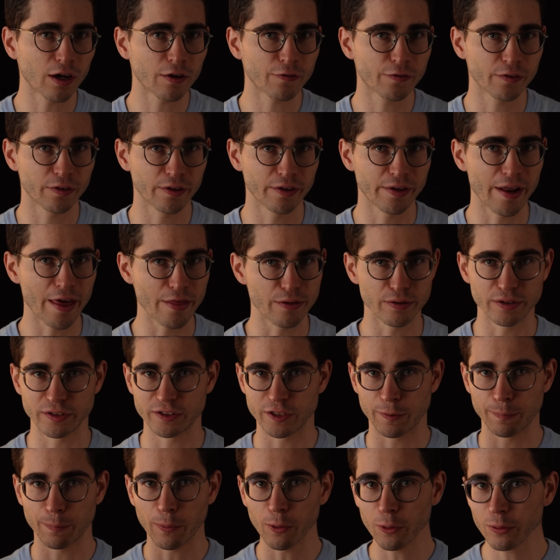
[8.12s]
off in the
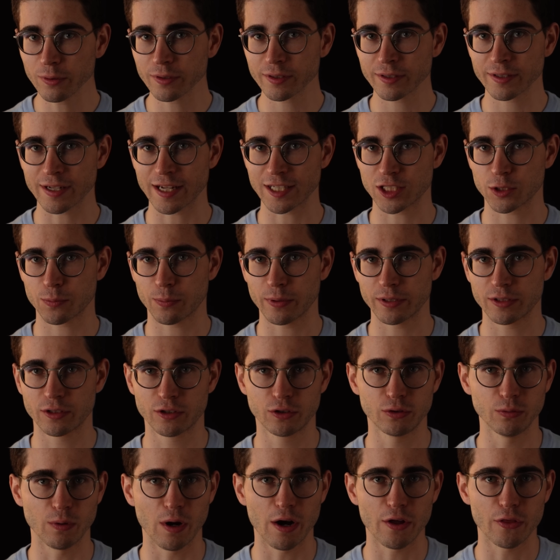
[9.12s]
Netherlands and Poland has spread
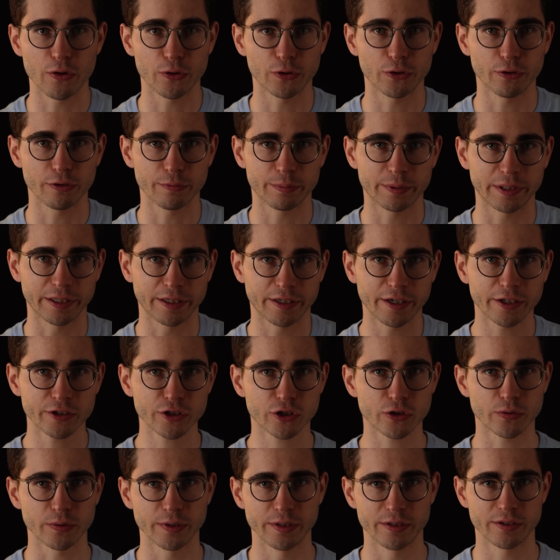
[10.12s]
to other European
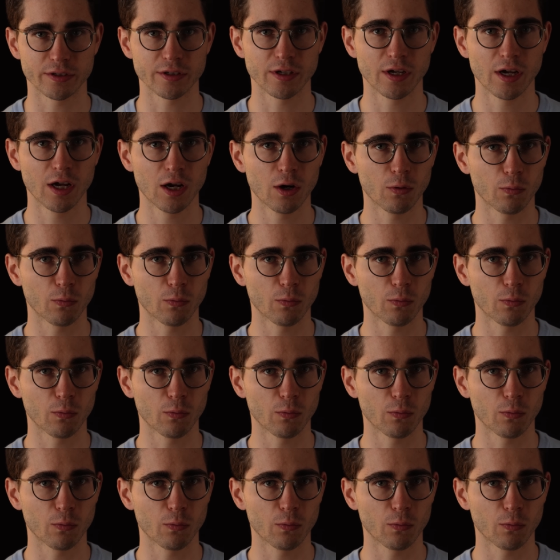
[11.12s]
countries,